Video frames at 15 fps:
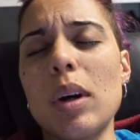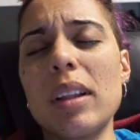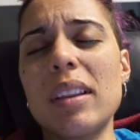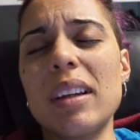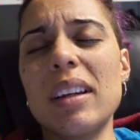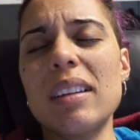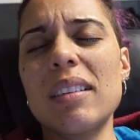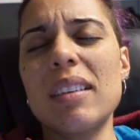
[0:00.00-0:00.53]
I
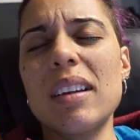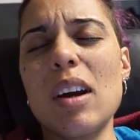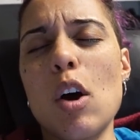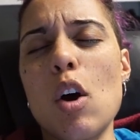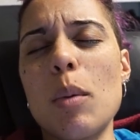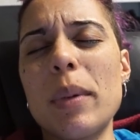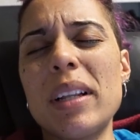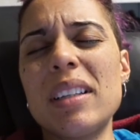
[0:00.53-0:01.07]
think it's the
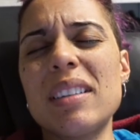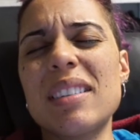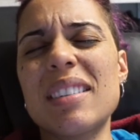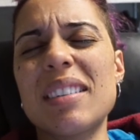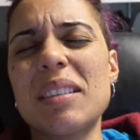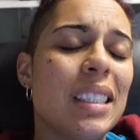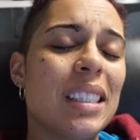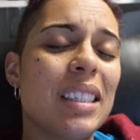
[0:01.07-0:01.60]

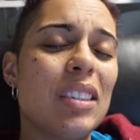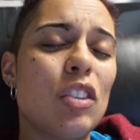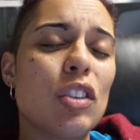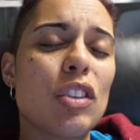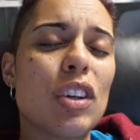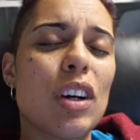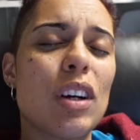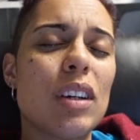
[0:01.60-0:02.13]
almonds. It
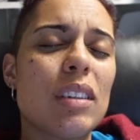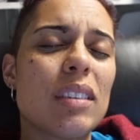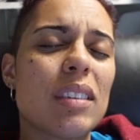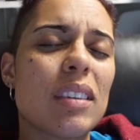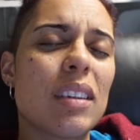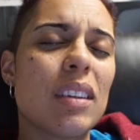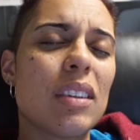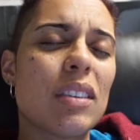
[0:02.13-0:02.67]
just
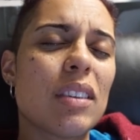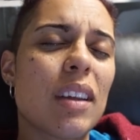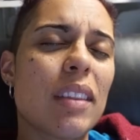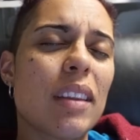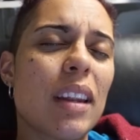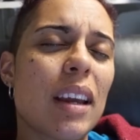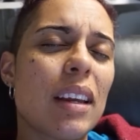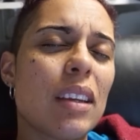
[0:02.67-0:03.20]
hurts and there's
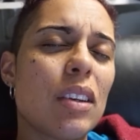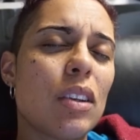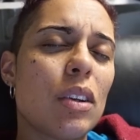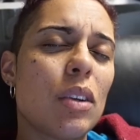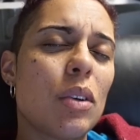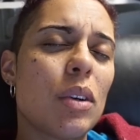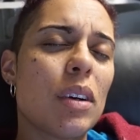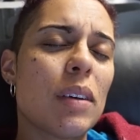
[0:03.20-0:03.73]
nothing I can
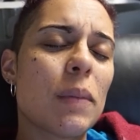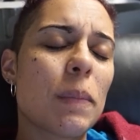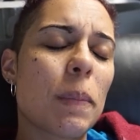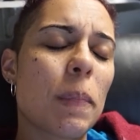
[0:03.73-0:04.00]
do.